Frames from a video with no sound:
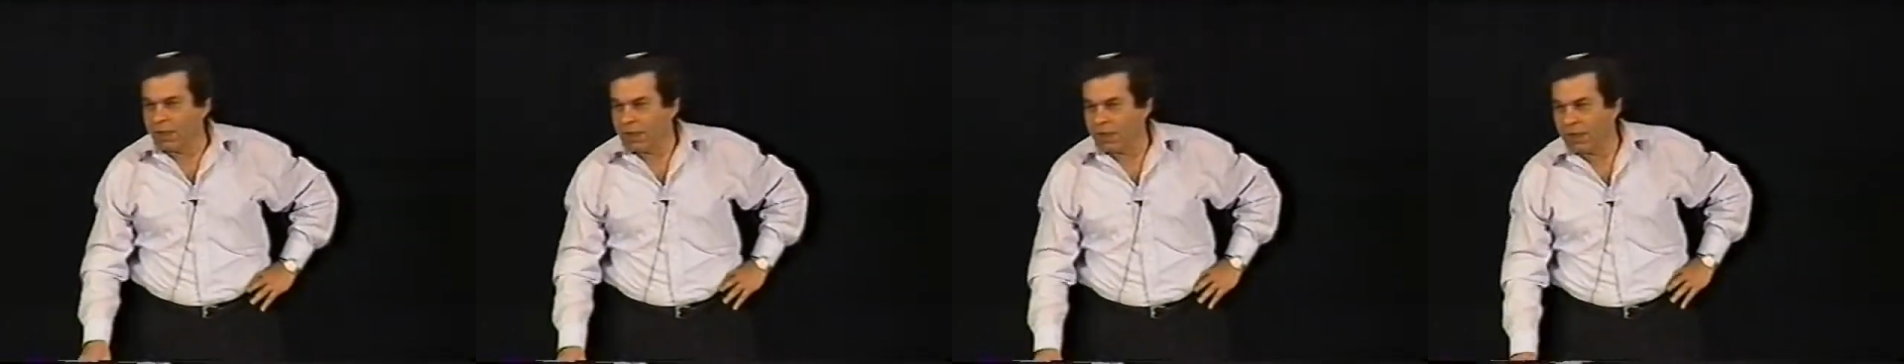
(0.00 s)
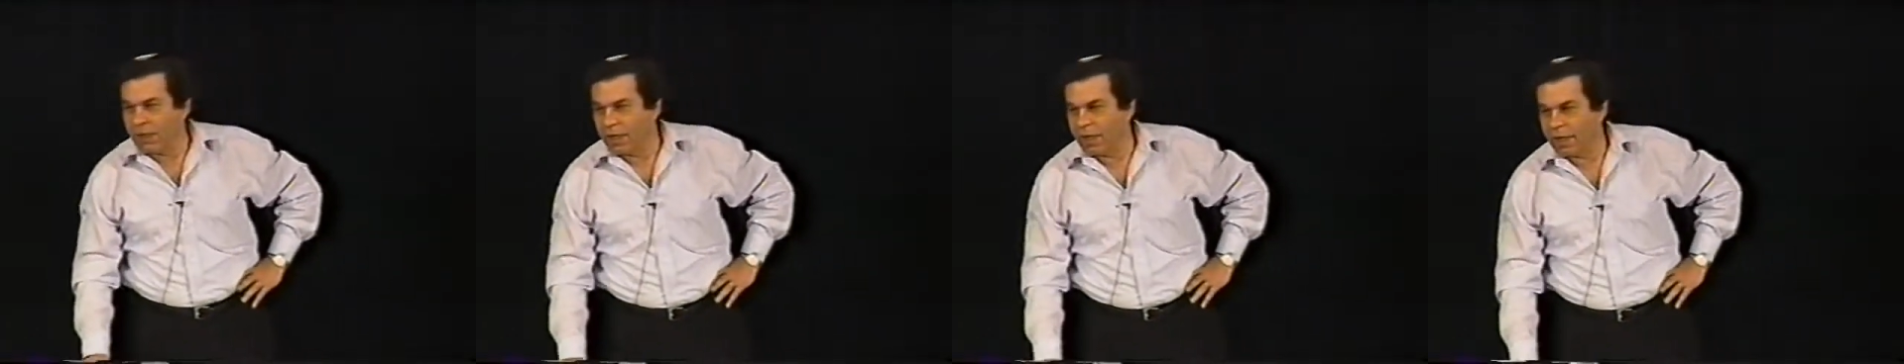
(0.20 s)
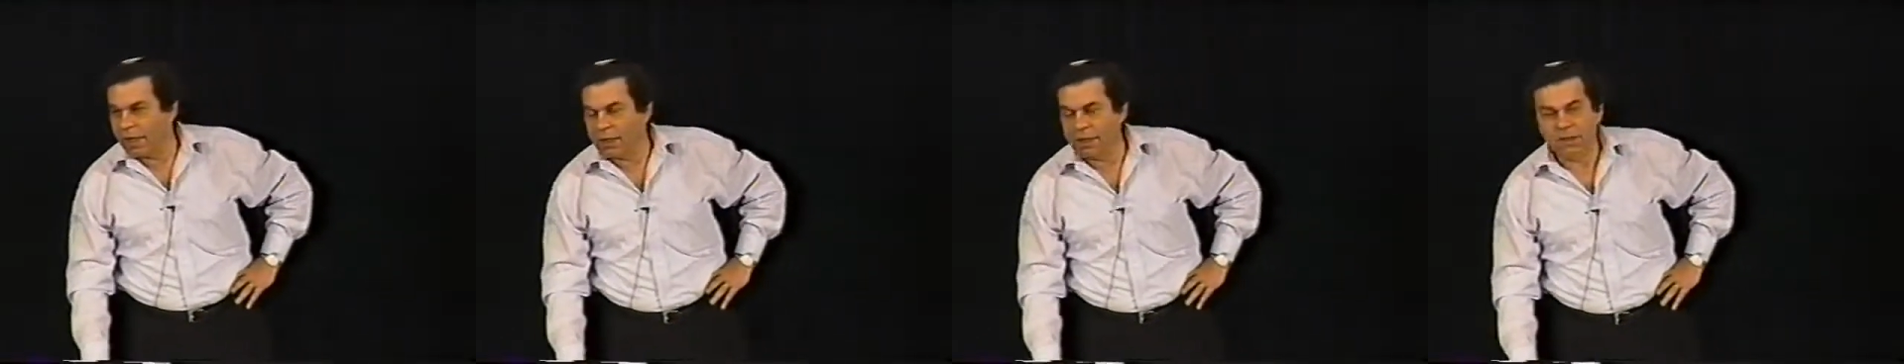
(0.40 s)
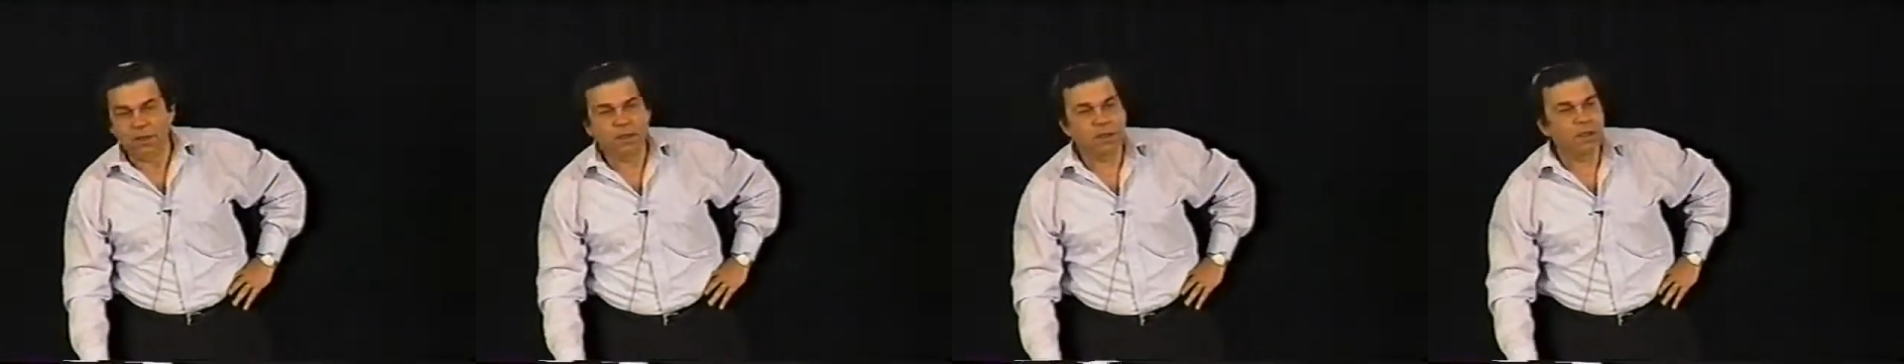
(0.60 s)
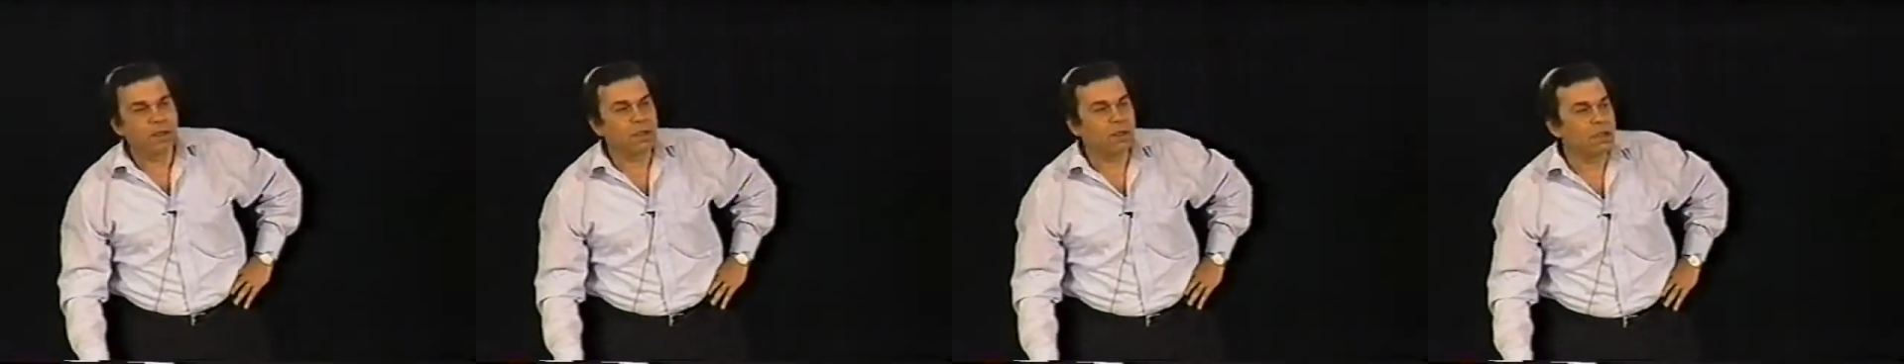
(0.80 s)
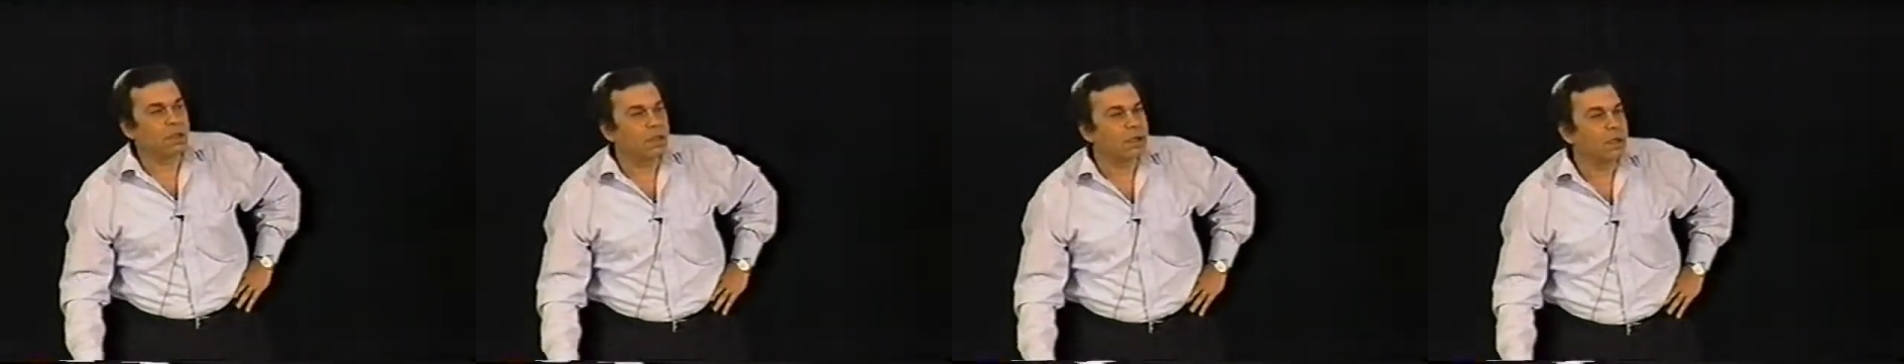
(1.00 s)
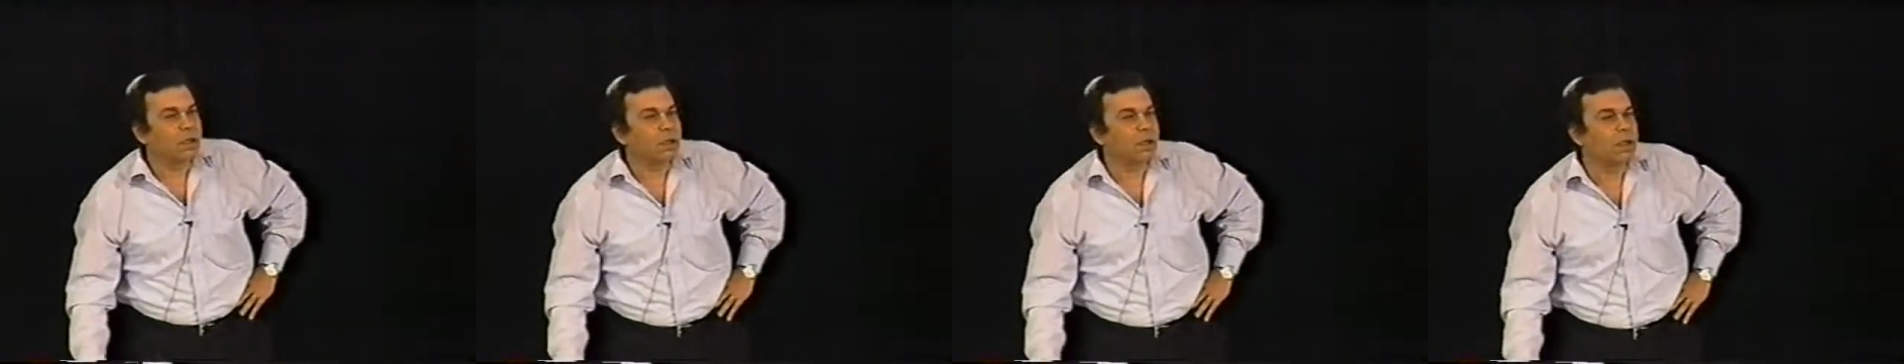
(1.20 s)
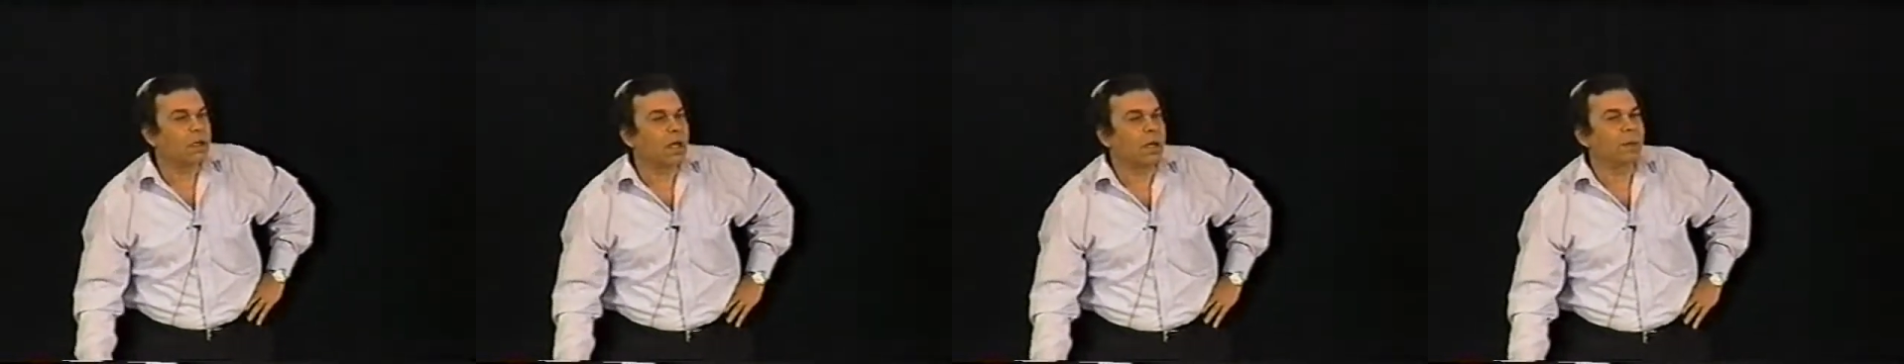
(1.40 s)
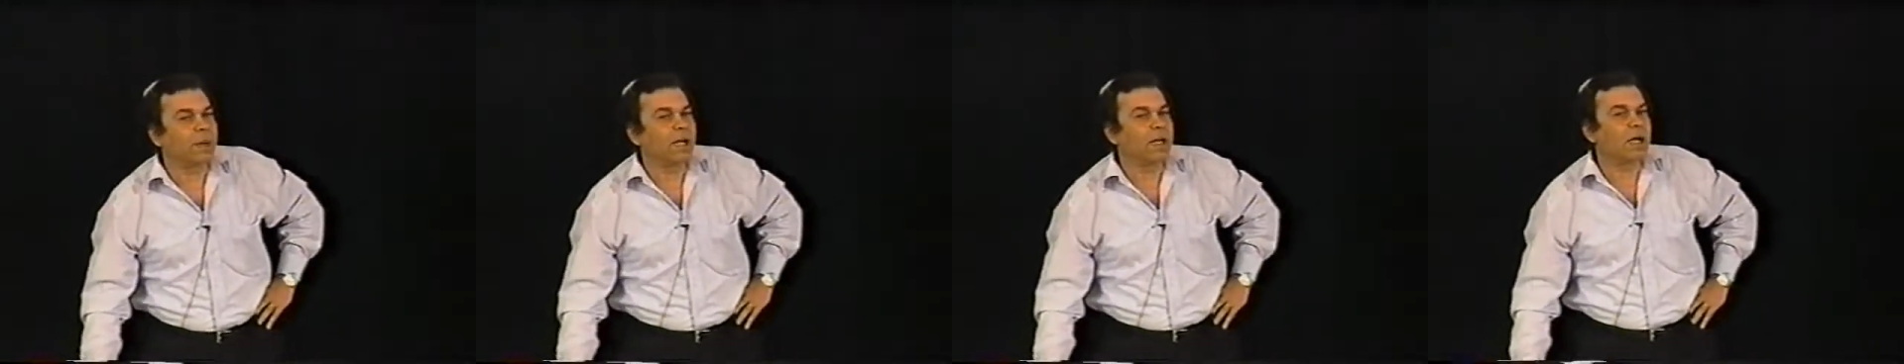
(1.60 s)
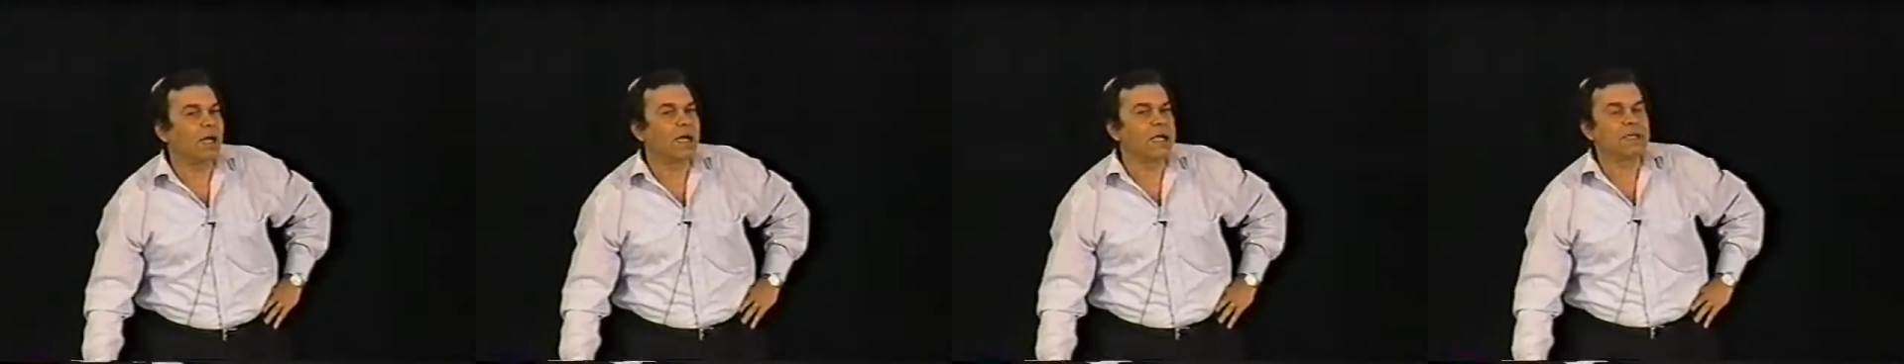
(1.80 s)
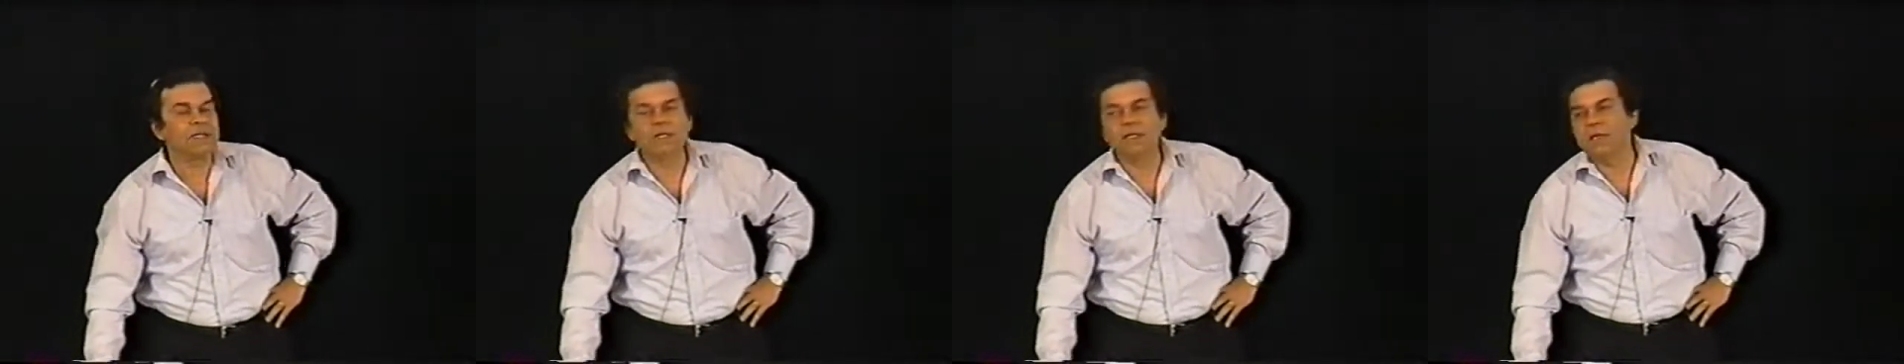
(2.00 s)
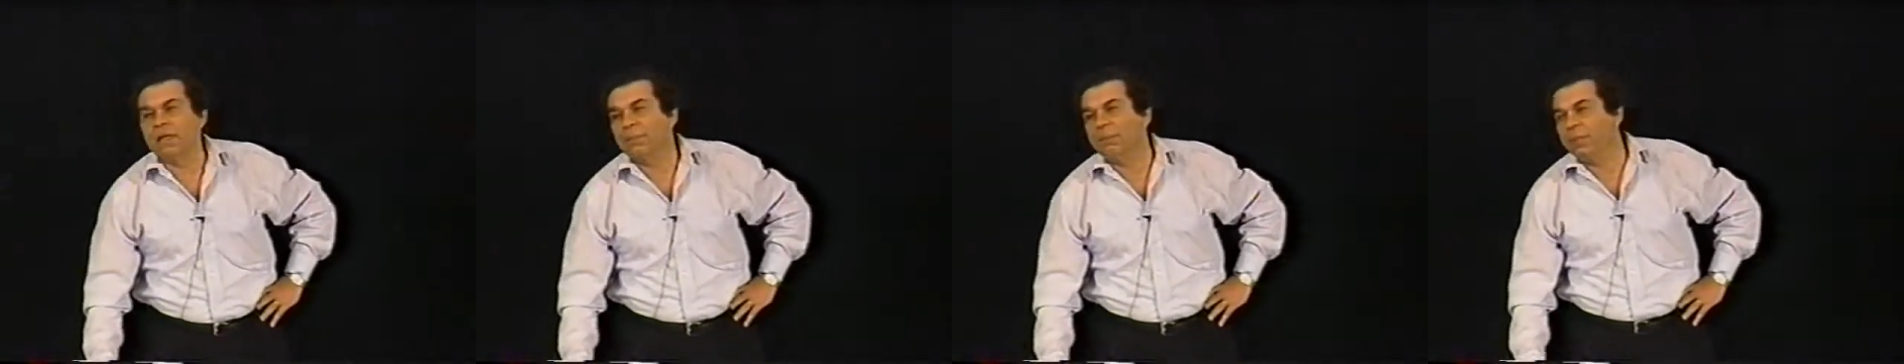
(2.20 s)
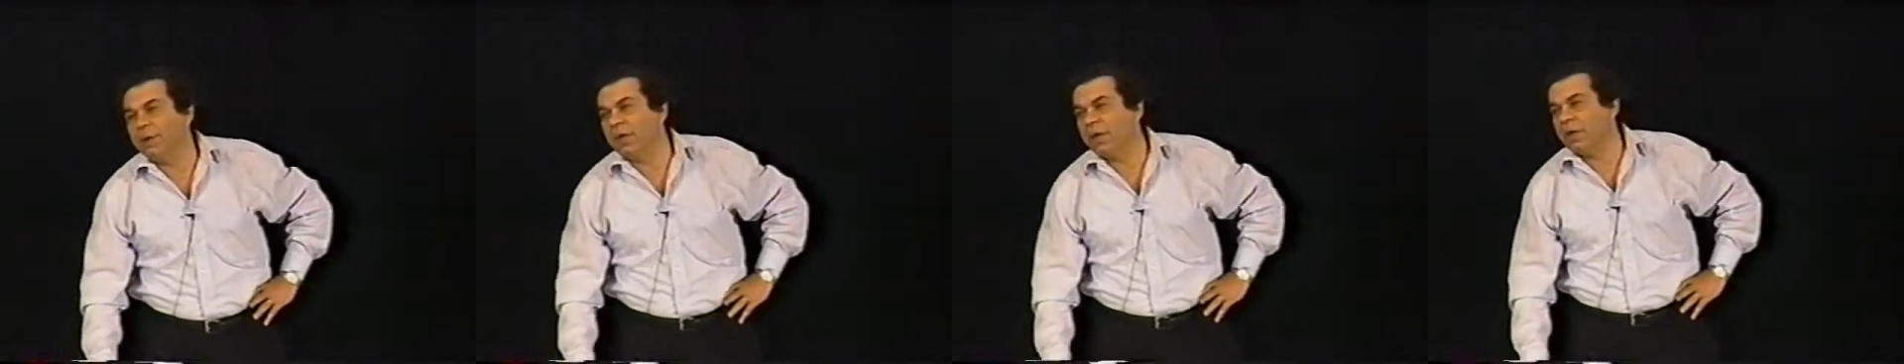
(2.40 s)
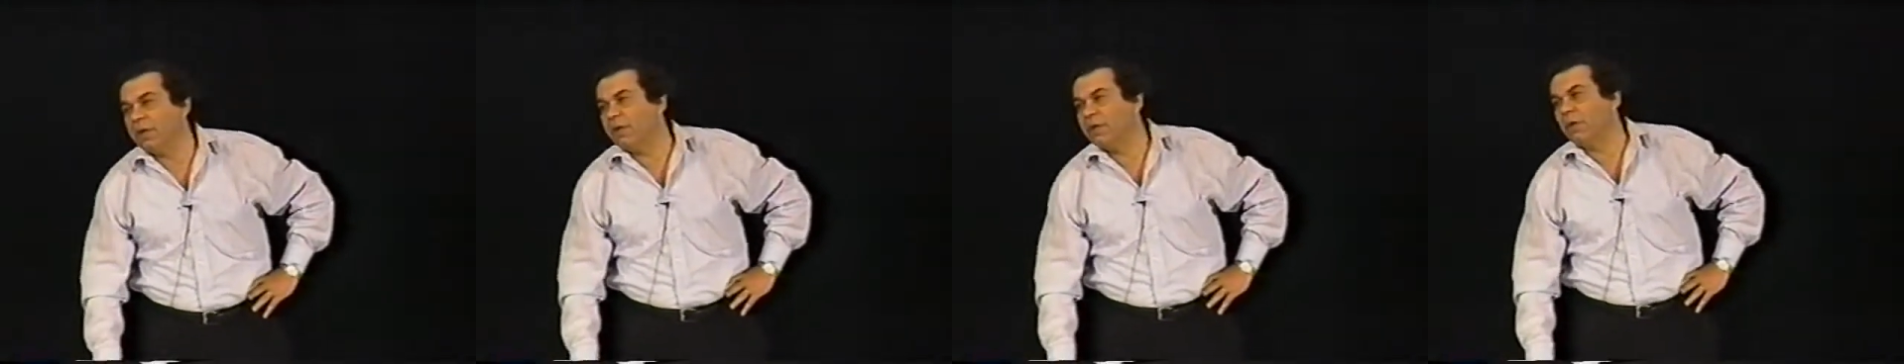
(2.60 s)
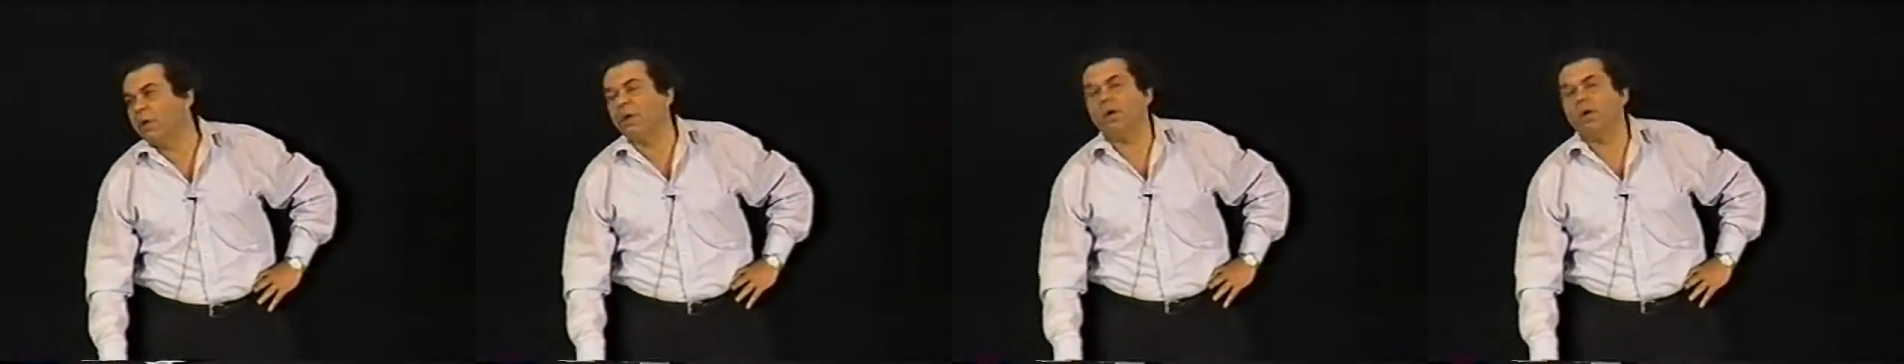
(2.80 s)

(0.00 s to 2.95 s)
And I'm analyzing the period